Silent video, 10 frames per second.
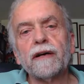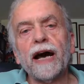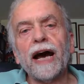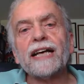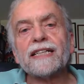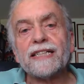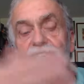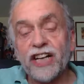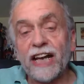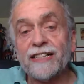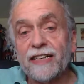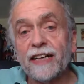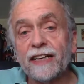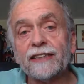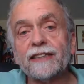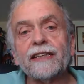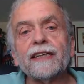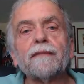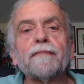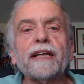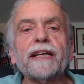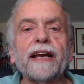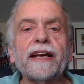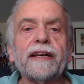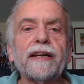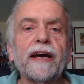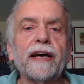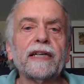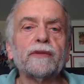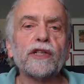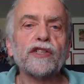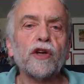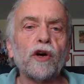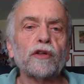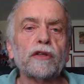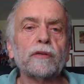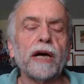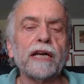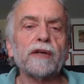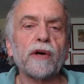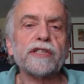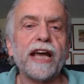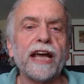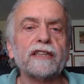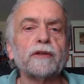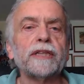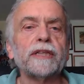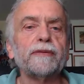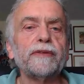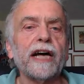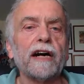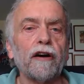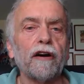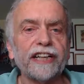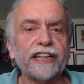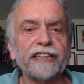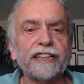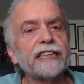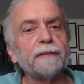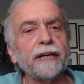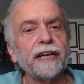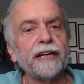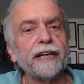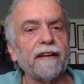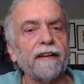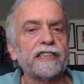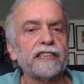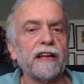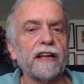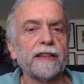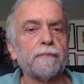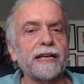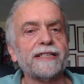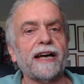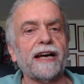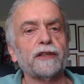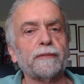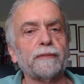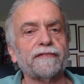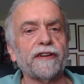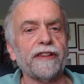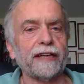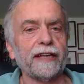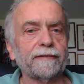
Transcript: I suggested it, but then it was said to me, we are already in Wikipedia, which is not the best argument for that.